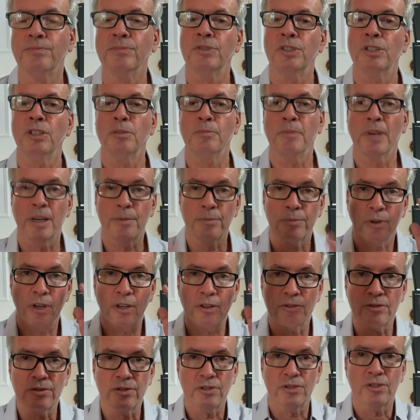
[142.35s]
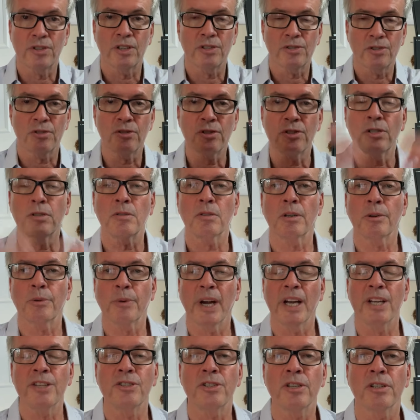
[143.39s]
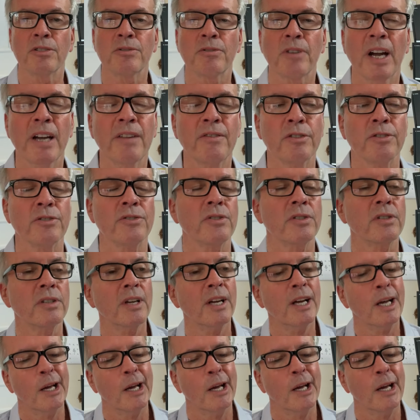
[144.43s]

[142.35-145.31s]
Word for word: to my brothers and sisters who are rideshare drivers.